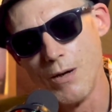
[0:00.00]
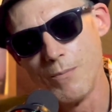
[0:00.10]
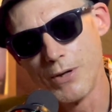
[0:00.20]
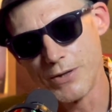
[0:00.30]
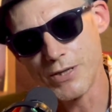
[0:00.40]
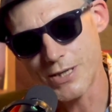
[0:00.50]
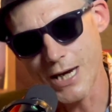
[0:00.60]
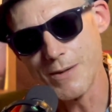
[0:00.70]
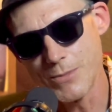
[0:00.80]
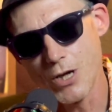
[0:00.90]
but at the
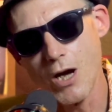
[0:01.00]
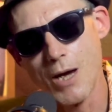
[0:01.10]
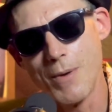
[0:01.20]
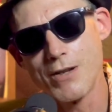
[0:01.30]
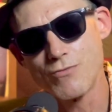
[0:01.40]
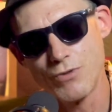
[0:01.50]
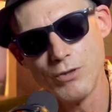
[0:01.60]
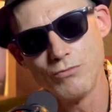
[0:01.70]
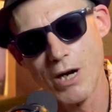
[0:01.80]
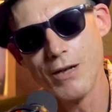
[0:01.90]
same time has
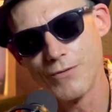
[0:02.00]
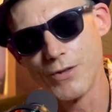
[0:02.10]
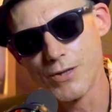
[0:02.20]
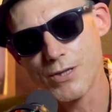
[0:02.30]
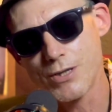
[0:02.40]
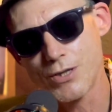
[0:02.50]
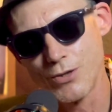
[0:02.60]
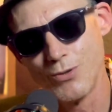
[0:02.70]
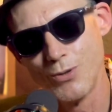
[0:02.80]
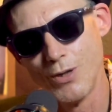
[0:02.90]
real relevance
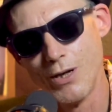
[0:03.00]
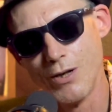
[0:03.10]
to